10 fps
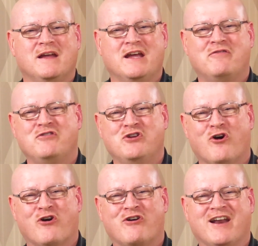If
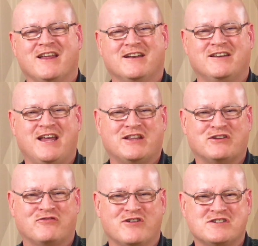you're ready to take
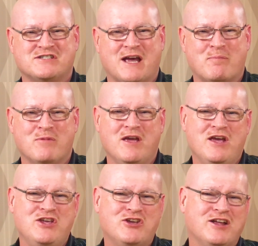the first step,
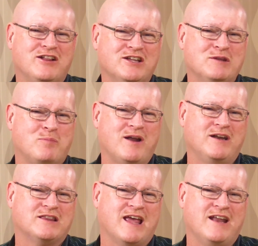you can click the button
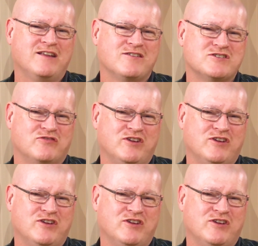at the end of this